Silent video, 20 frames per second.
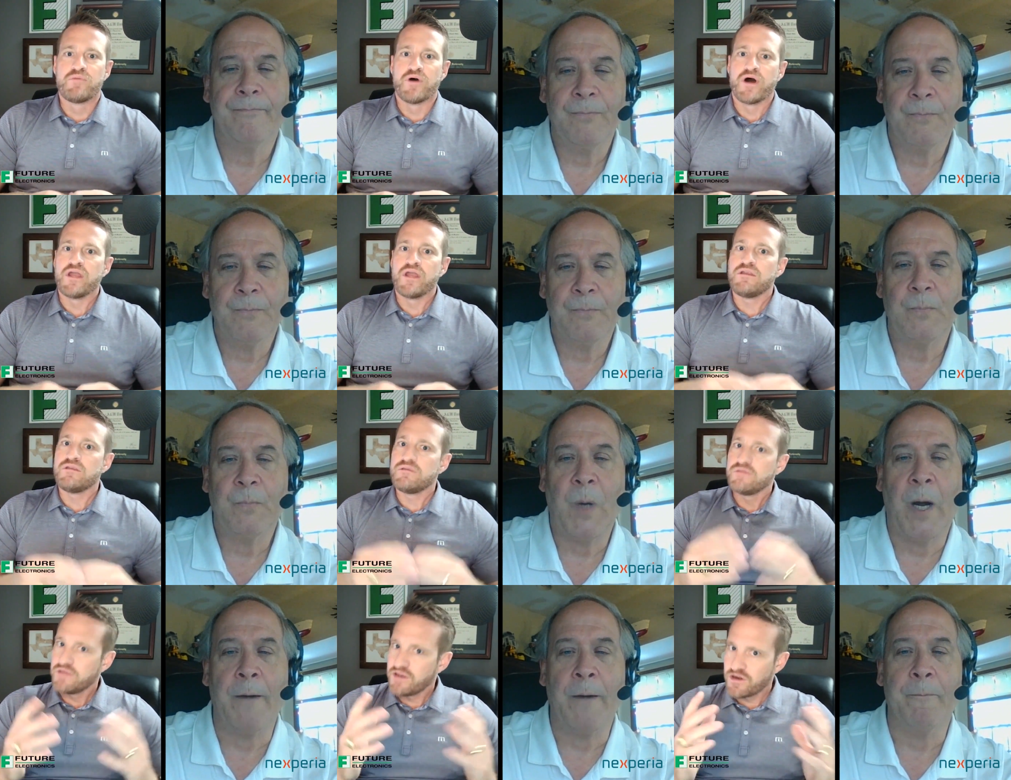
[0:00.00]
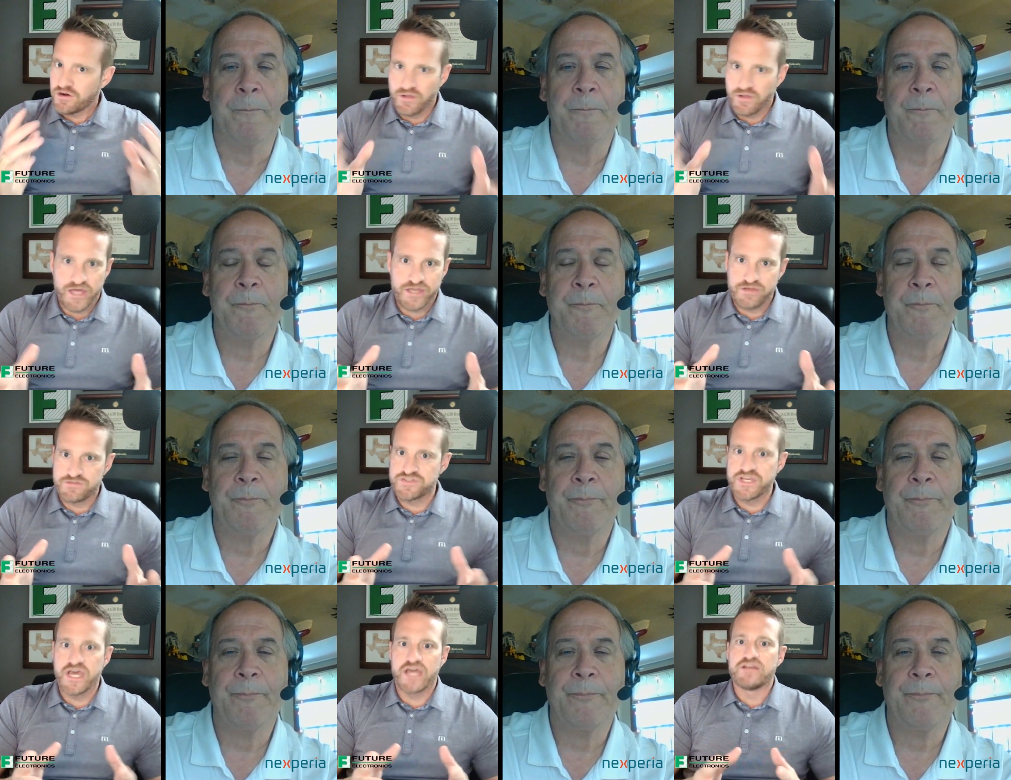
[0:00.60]
Speaker 1: But you know,
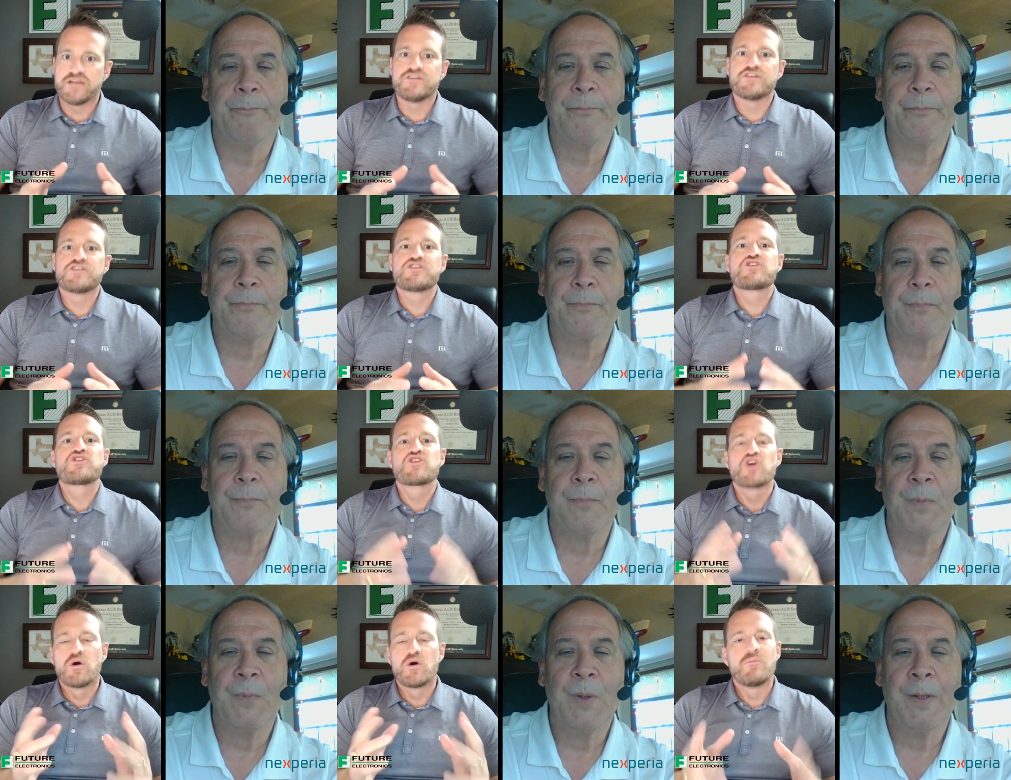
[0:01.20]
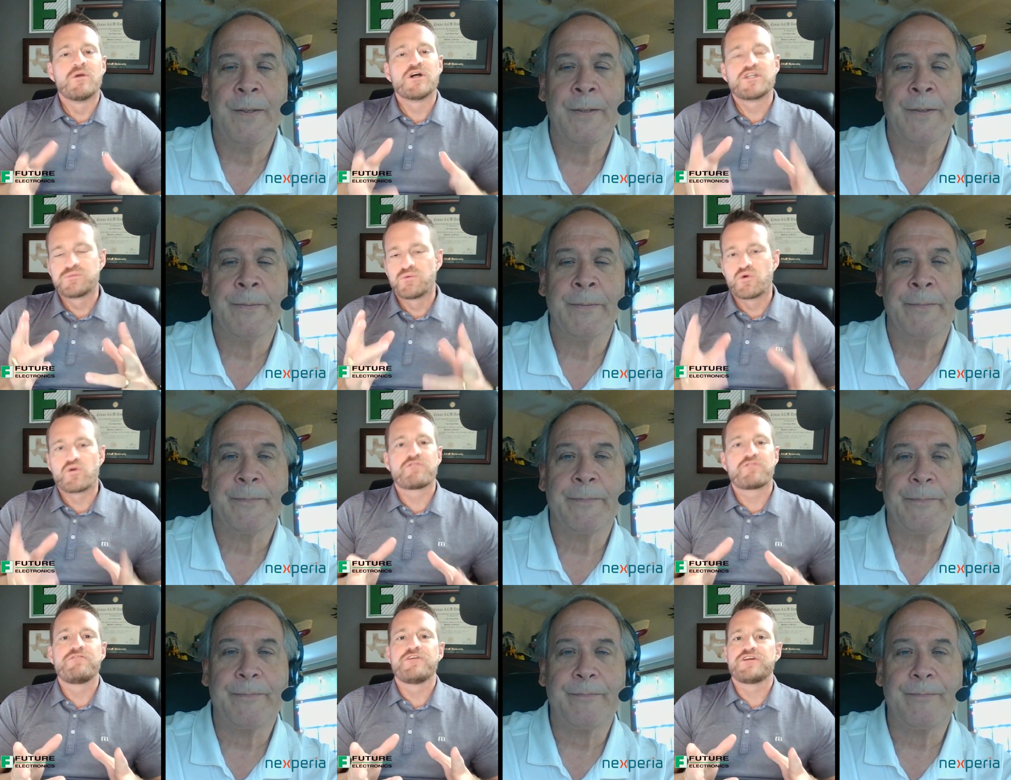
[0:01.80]
like you said, just so much
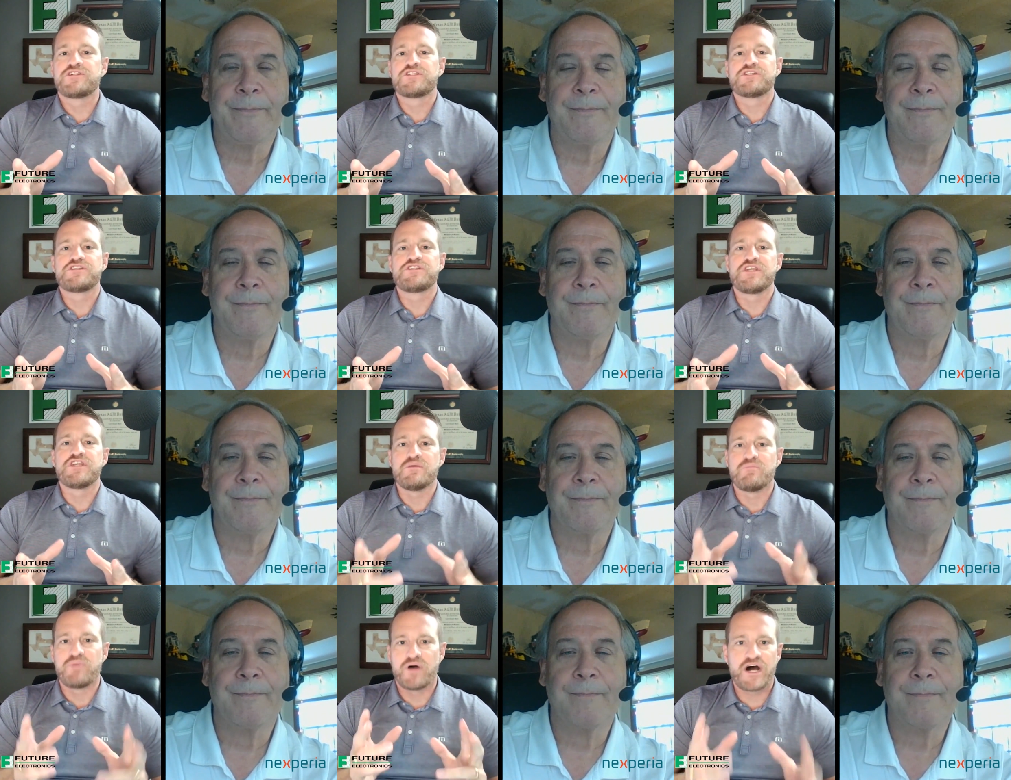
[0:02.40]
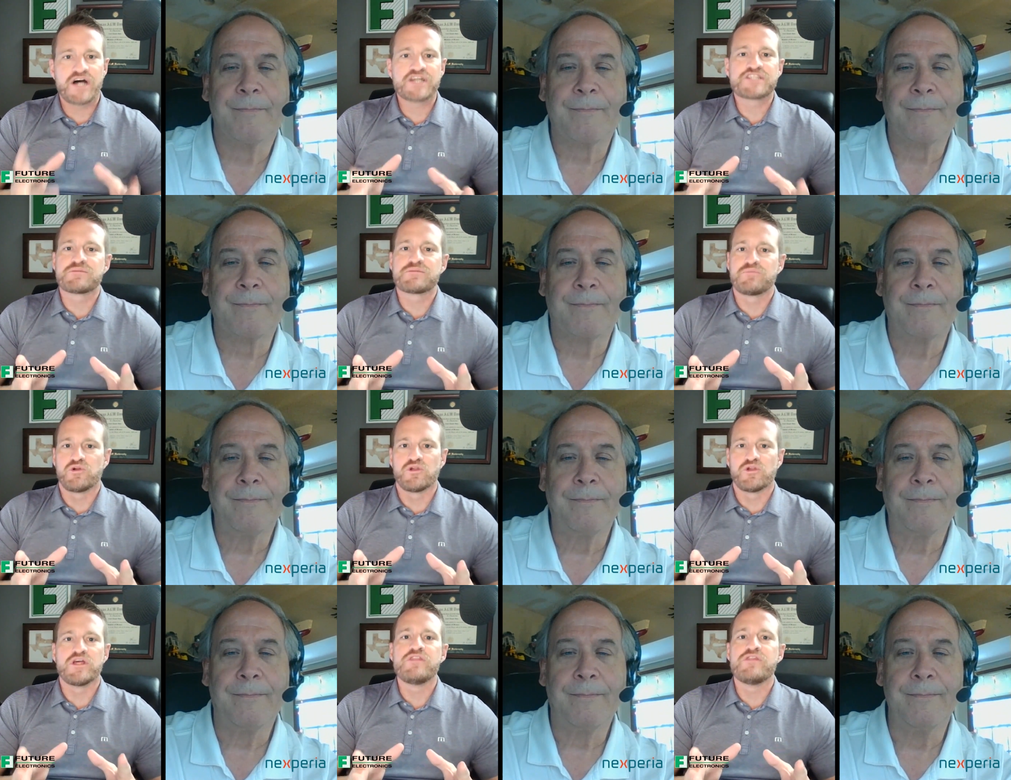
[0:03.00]
more efficiency
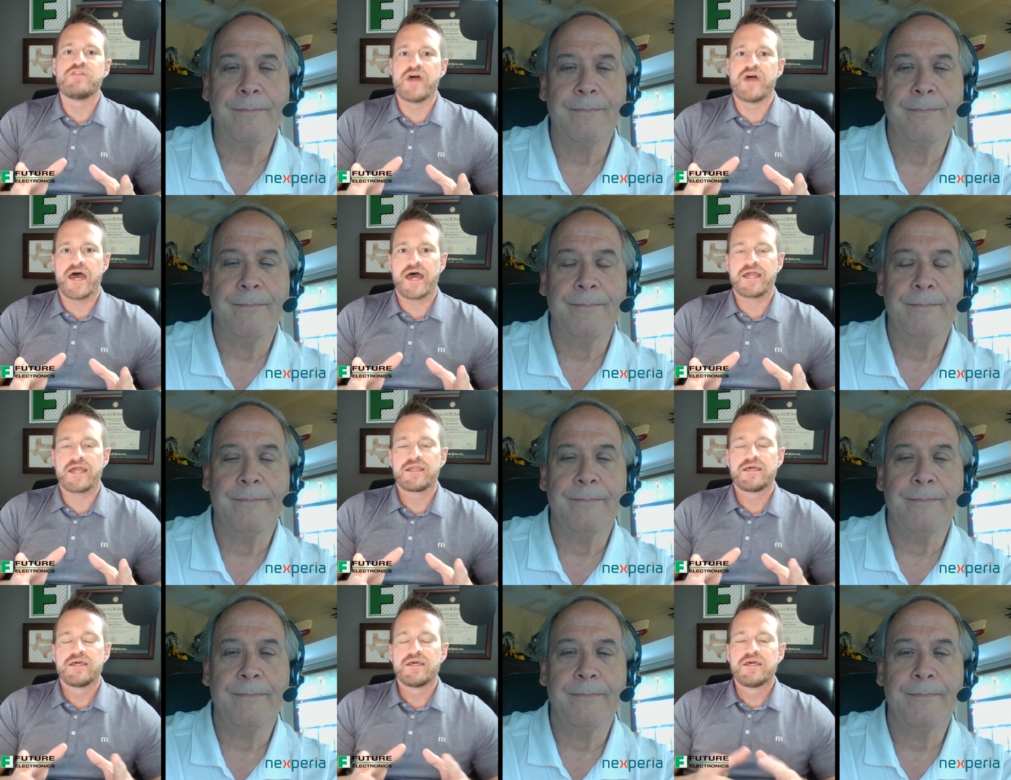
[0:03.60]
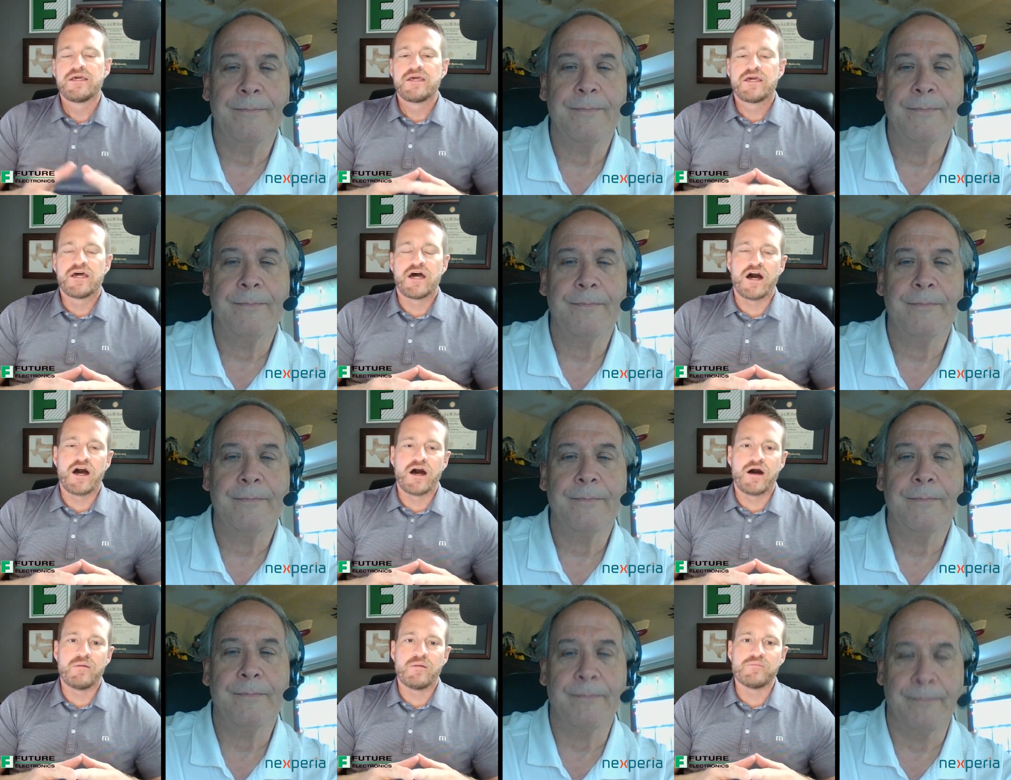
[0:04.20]
possible in that.
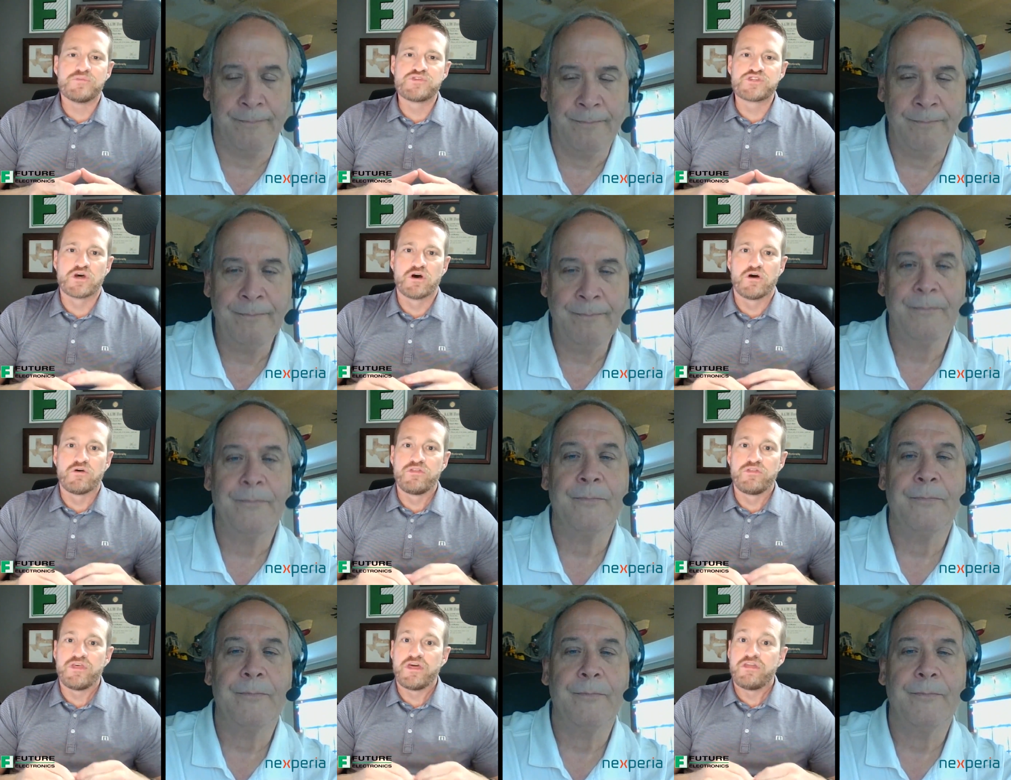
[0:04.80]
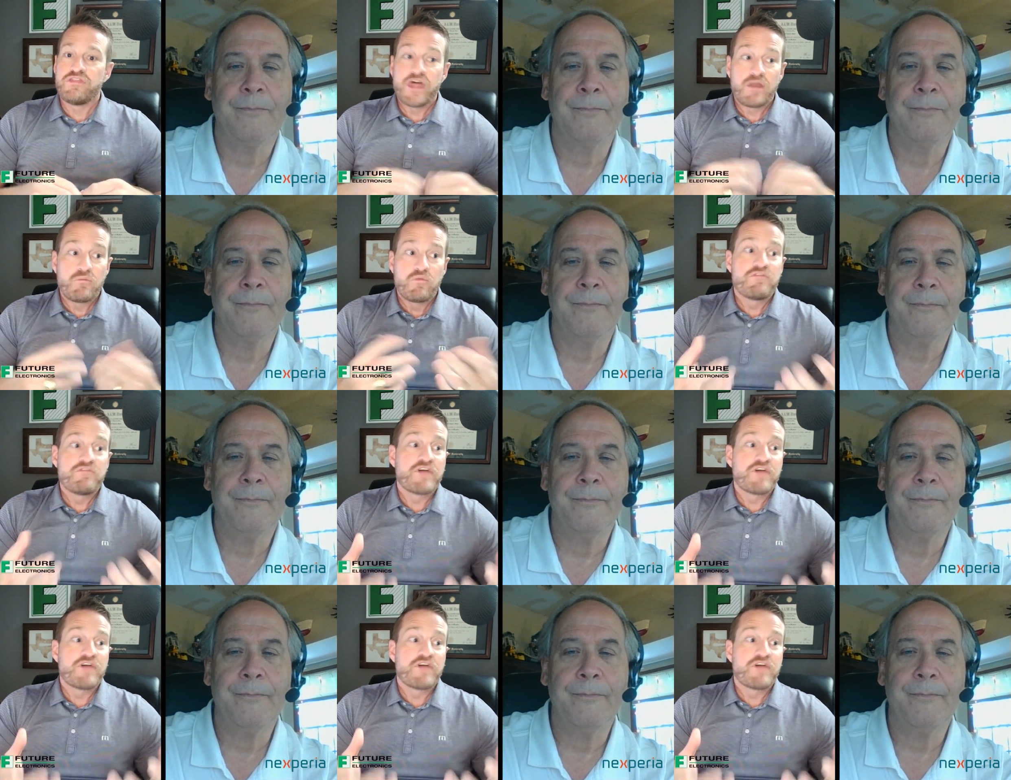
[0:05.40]
Um, mm-hmm. So th- then